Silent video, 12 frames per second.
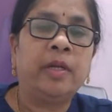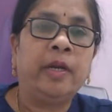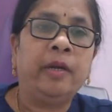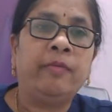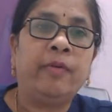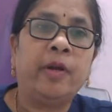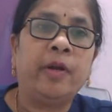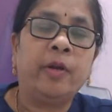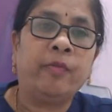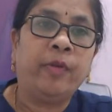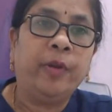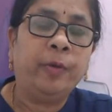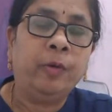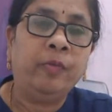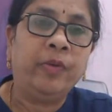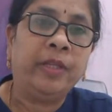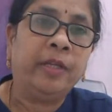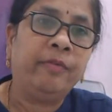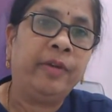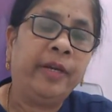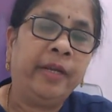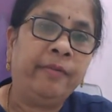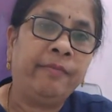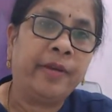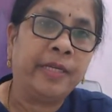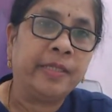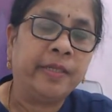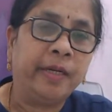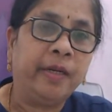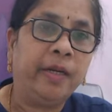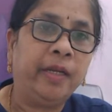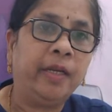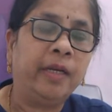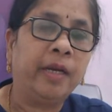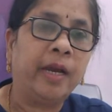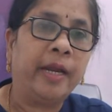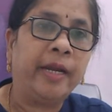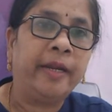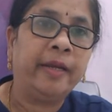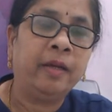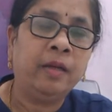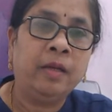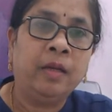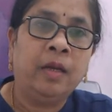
in front of you with a very fascinating idea